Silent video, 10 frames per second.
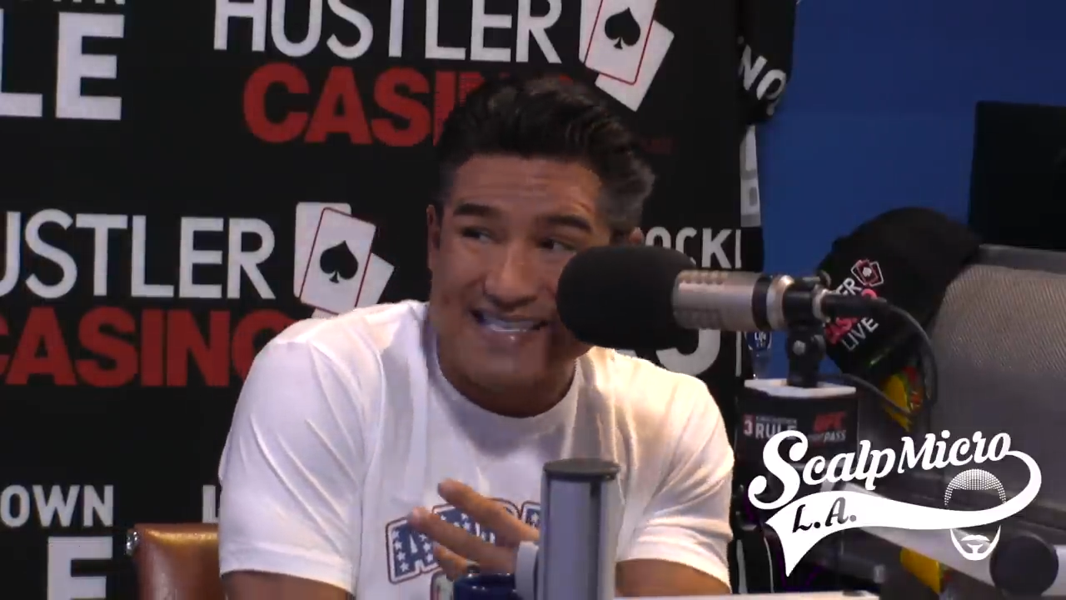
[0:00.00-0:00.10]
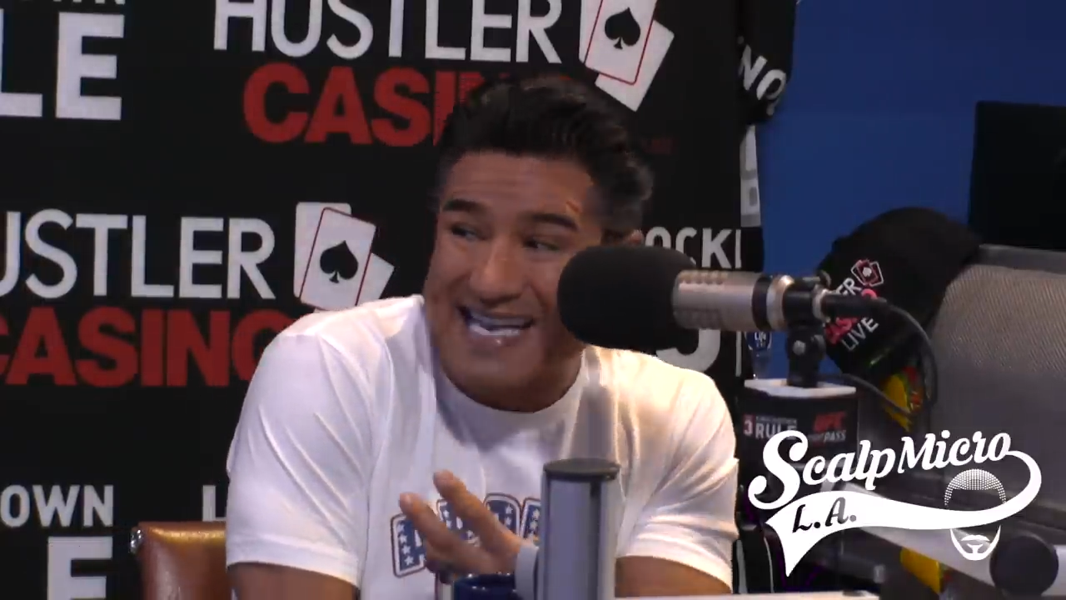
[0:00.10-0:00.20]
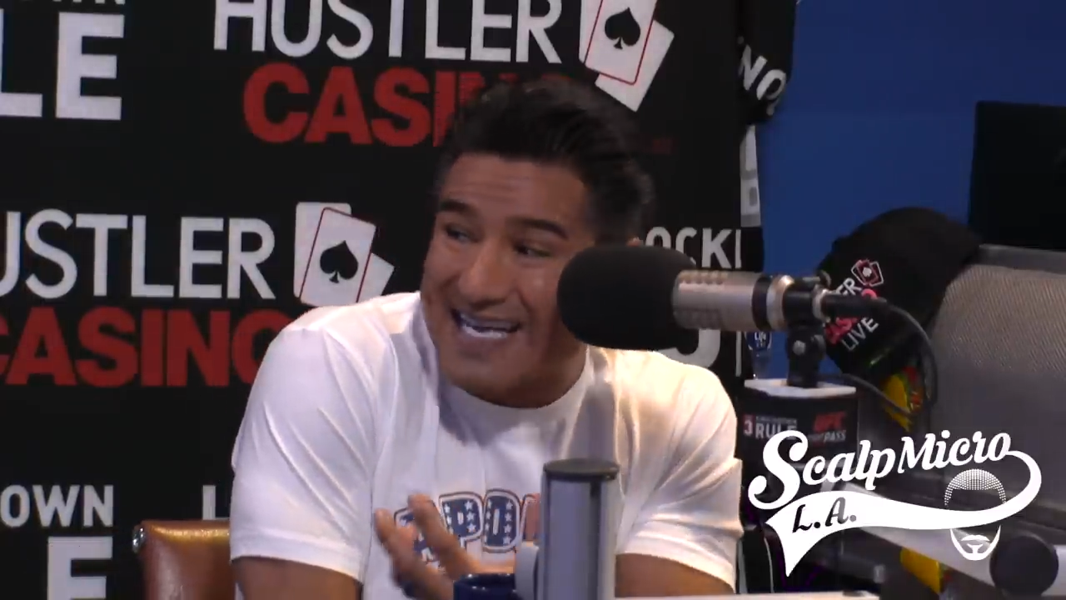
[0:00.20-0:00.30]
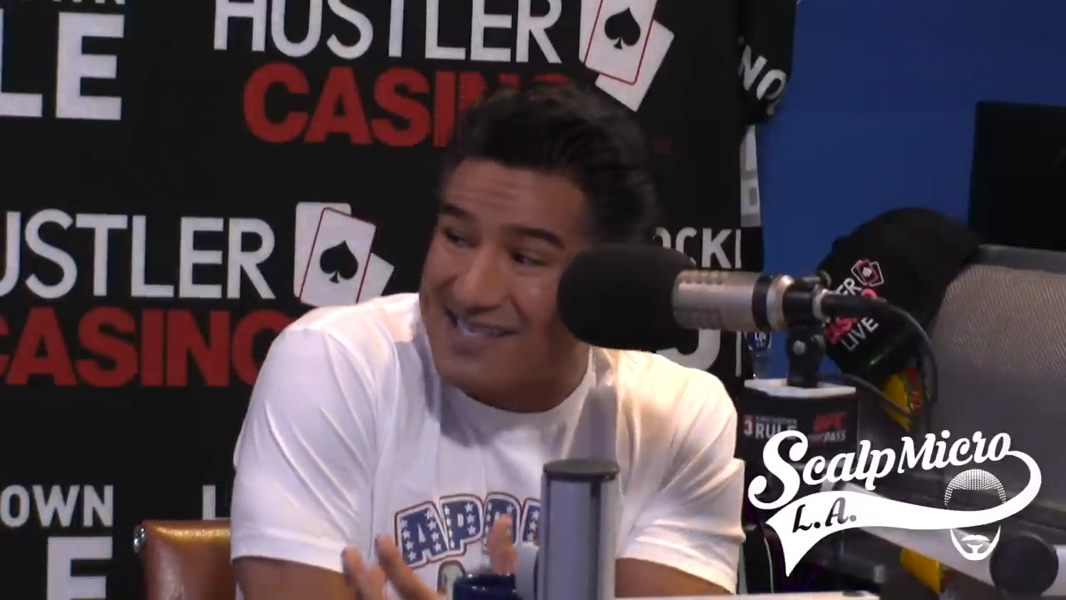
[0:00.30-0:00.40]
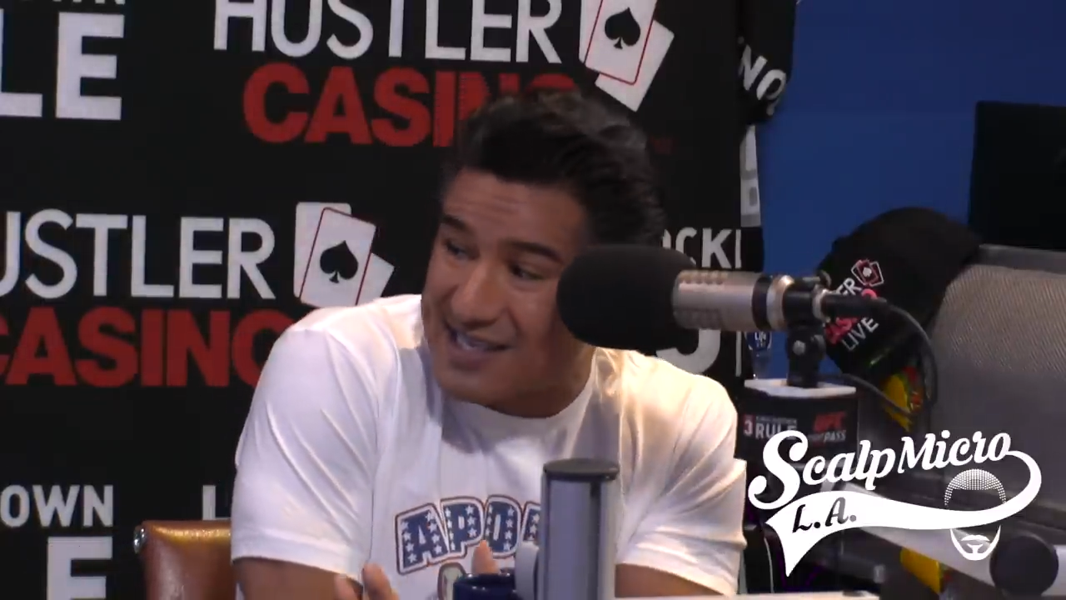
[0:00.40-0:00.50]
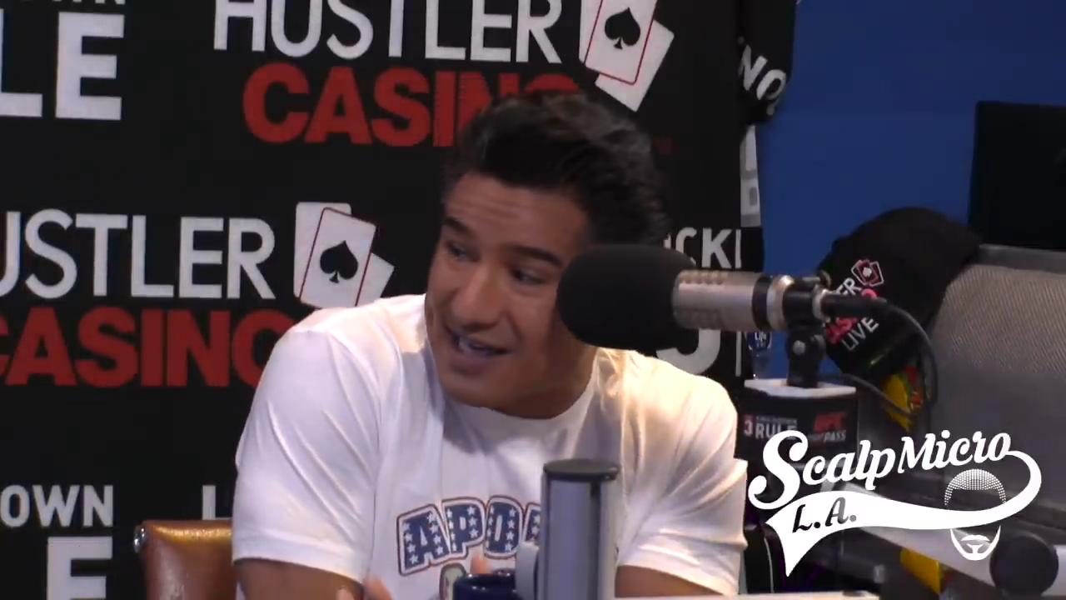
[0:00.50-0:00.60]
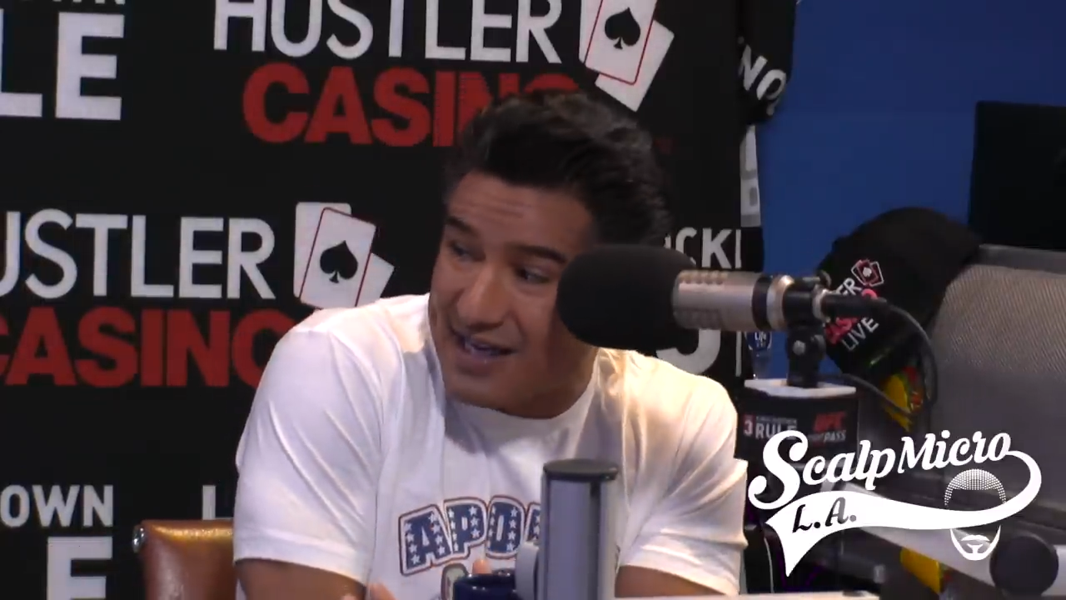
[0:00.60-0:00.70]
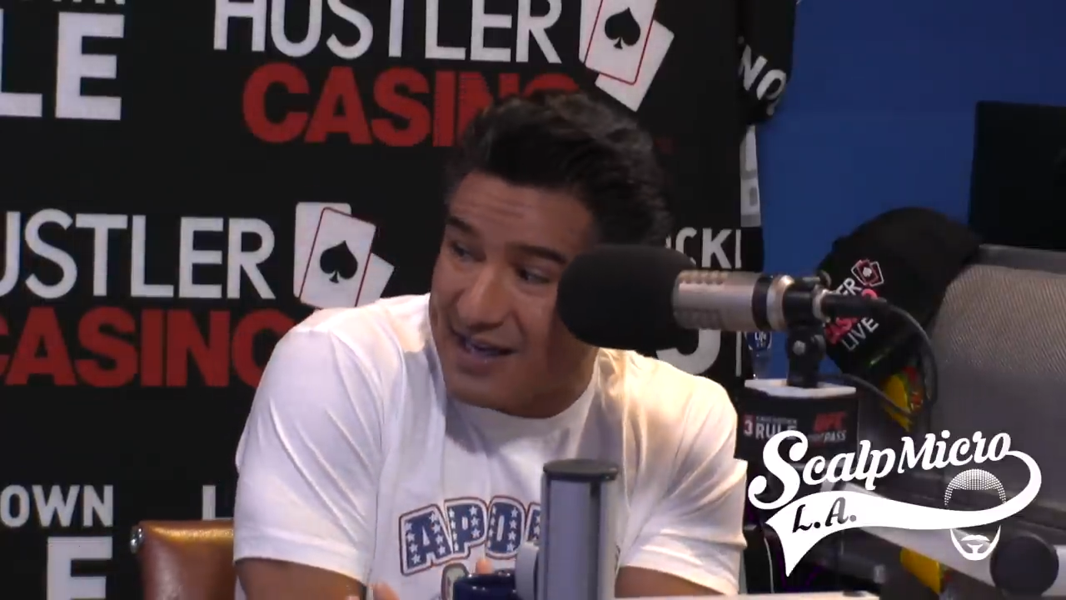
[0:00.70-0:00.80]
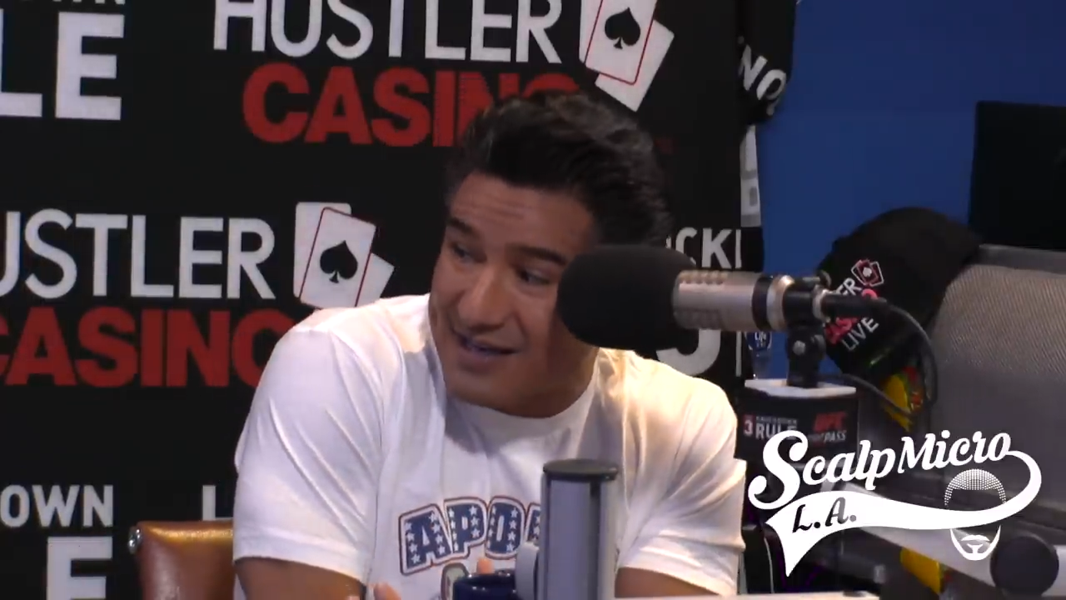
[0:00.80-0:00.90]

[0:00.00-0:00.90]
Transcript: density